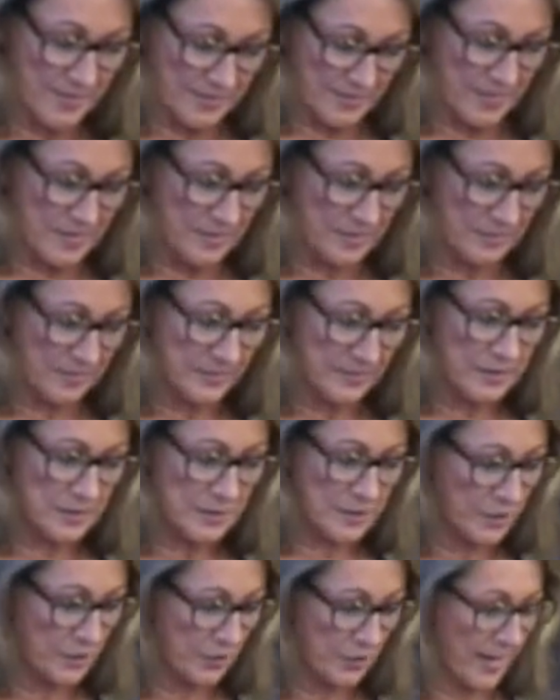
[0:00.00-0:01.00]
the
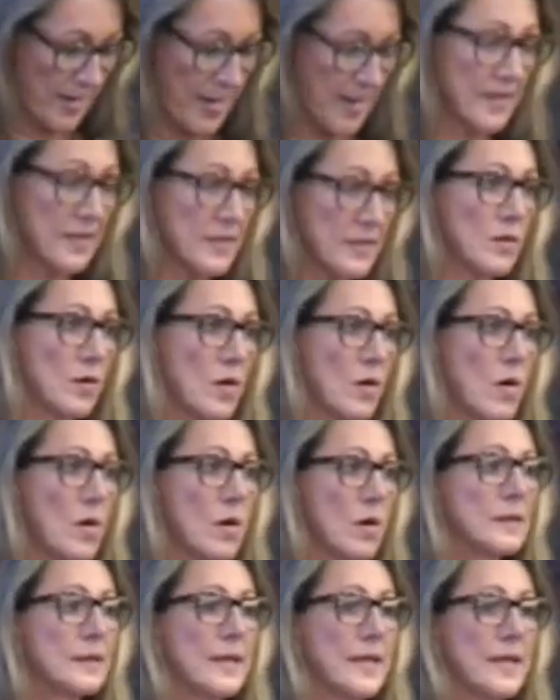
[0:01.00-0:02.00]
Clear Act
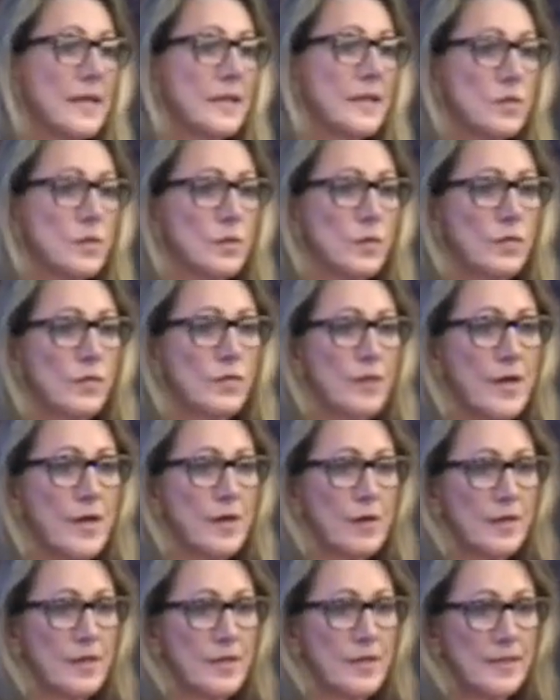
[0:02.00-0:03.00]
all led to a
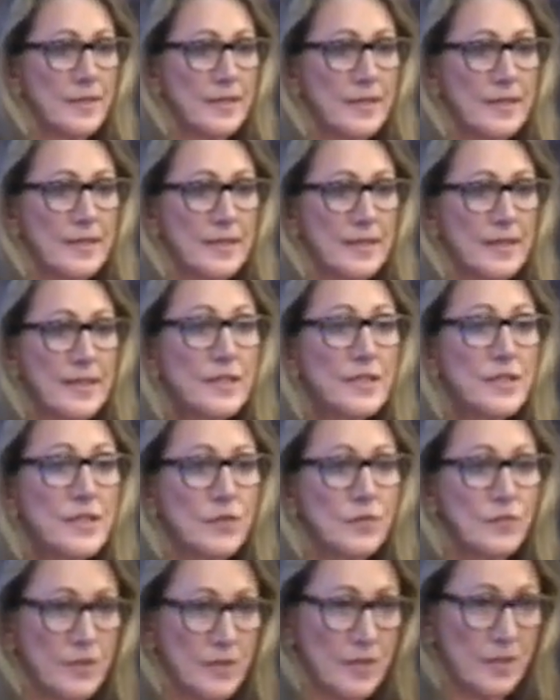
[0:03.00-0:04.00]
very
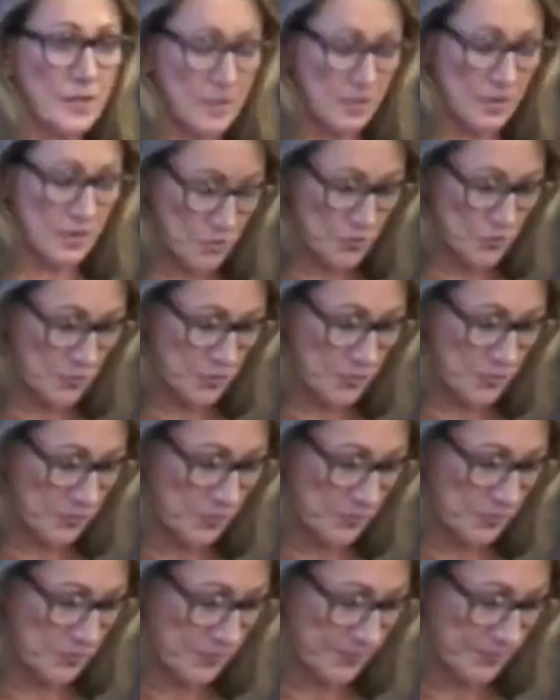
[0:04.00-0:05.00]
inconvenient
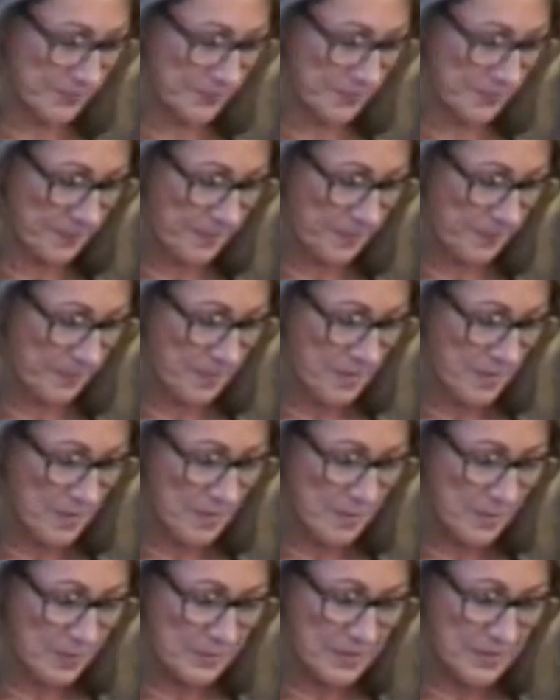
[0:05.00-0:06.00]
truth.
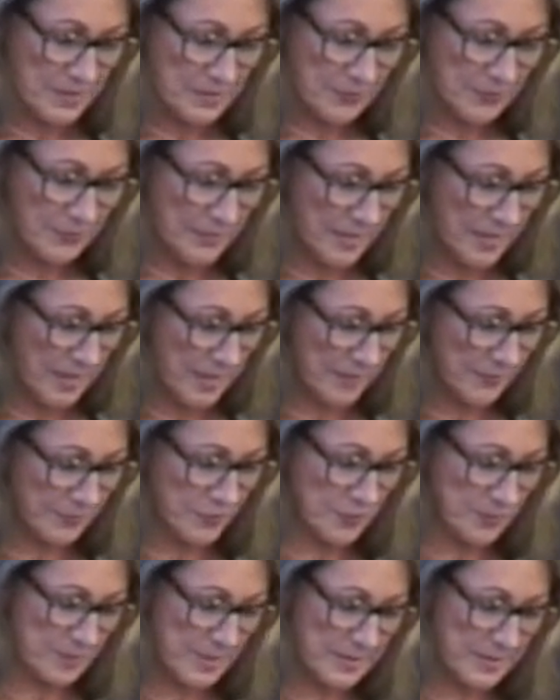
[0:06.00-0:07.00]
But even
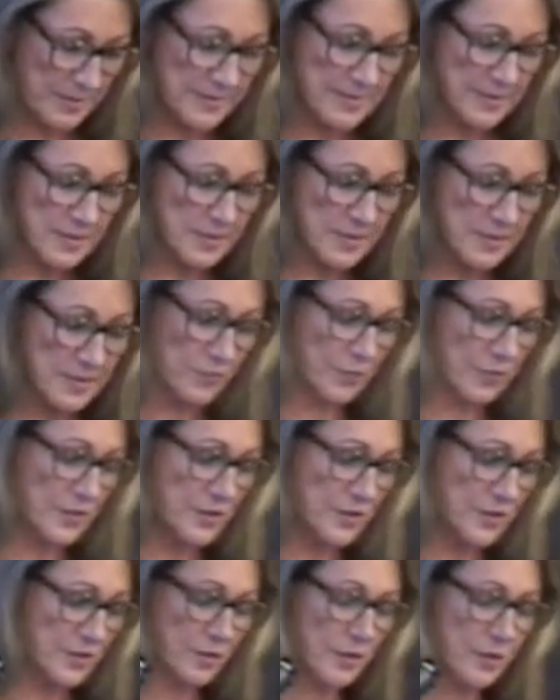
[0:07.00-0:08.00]
after my extensive
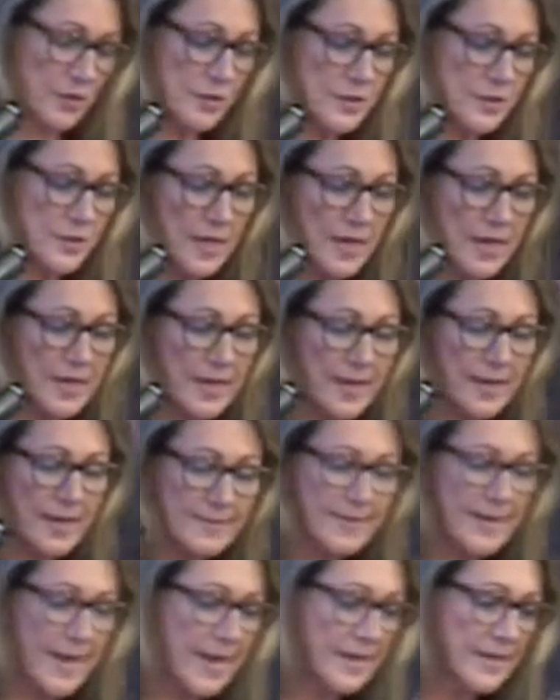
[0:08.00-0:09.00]
research, I had
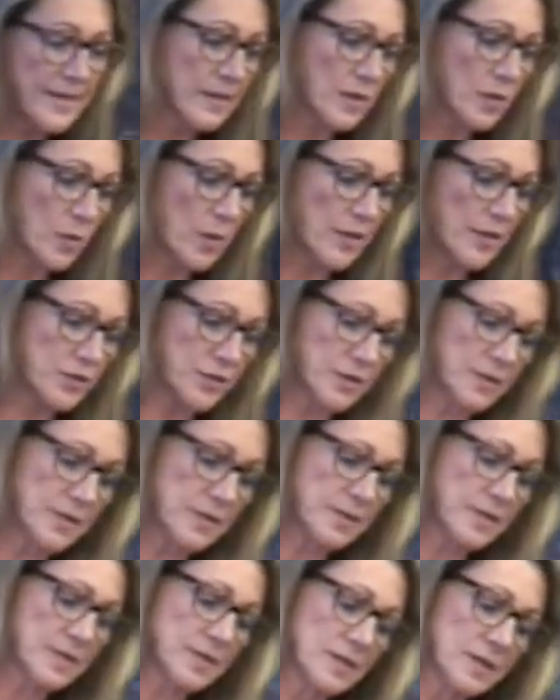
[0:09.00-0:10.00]
nagging
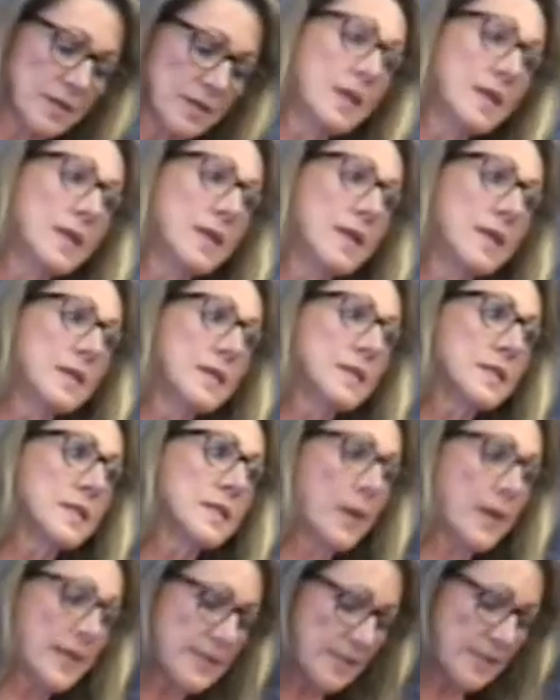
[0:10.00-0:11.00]
questions, so
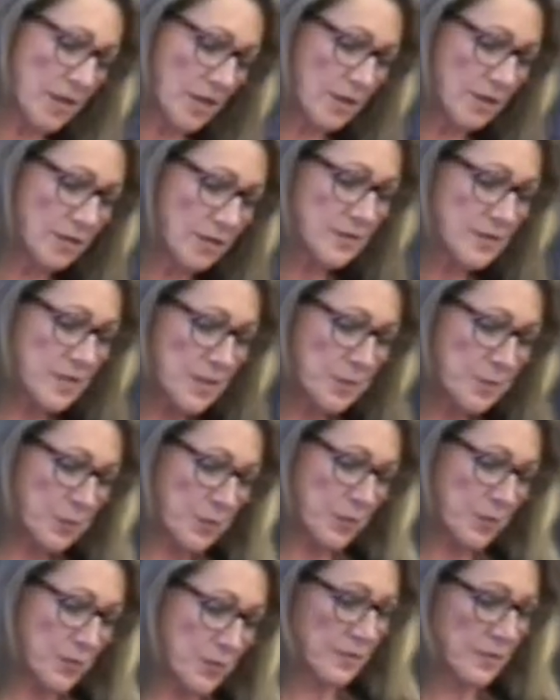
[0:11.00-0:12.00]
I delved
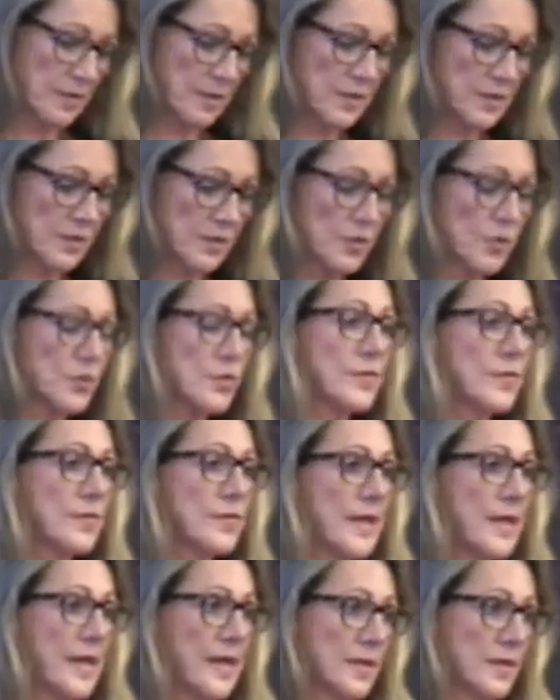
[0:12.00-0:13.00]
deeper in search of
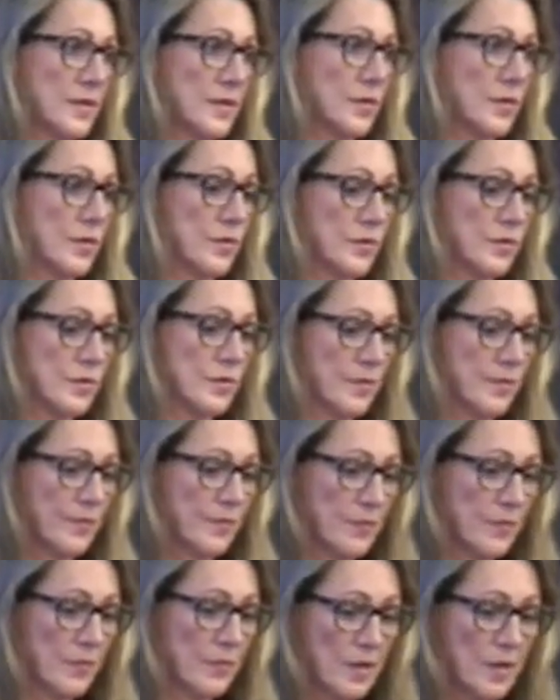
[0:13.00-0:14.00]
the answers.
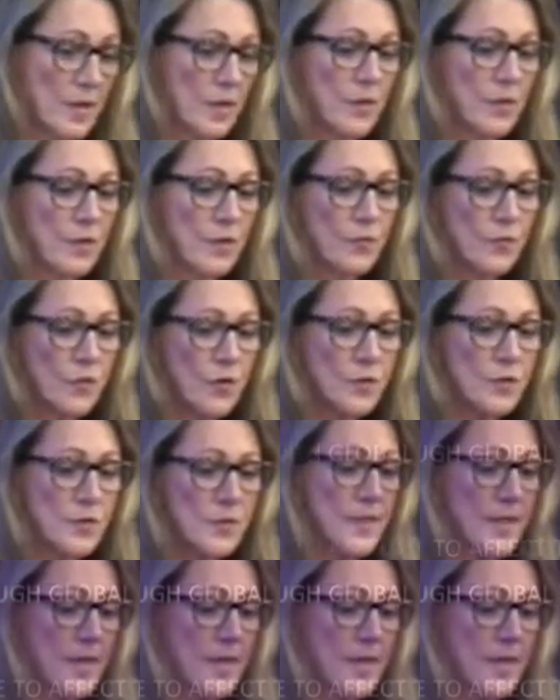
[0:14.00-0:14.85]
First,